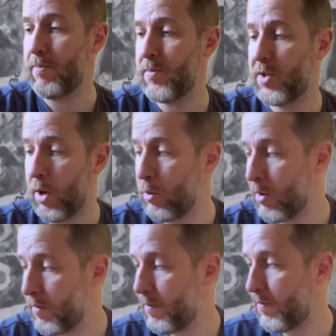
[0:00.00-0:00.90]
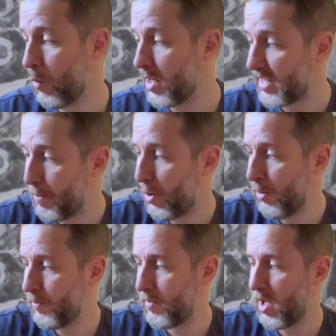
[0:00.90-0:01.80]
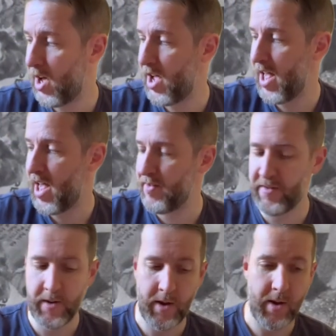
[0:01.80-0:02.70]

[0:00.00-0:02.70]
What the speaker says: So, for example, I have